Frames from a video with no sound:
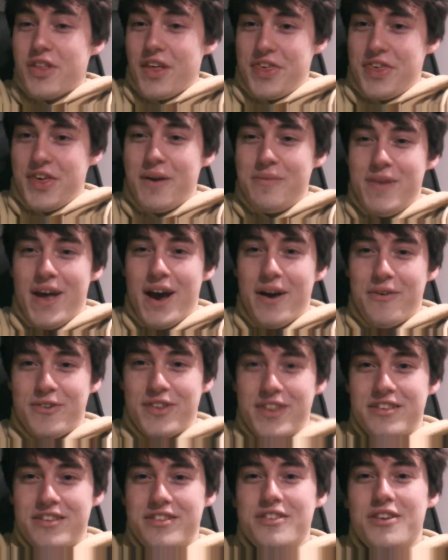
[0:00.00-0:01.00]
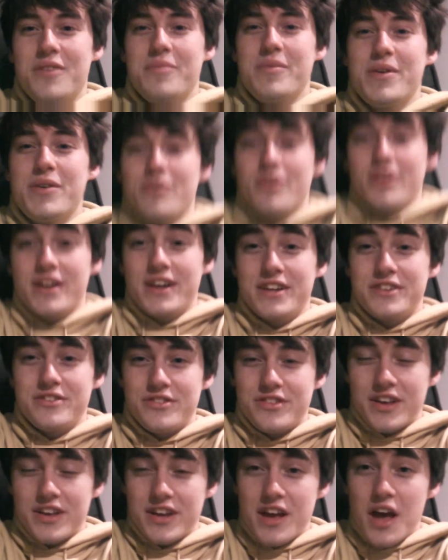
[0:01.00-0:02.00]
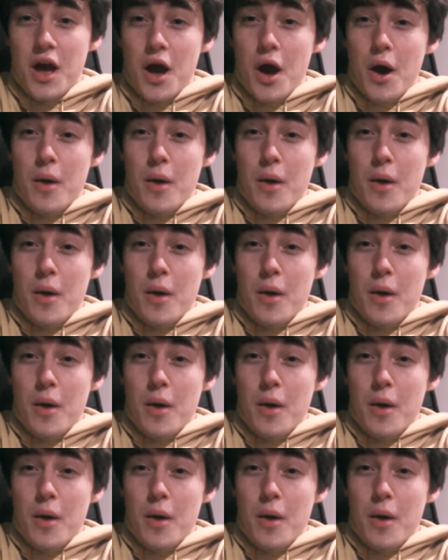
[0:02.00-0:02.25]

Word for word: the thumbnail for this is going to be really interesting.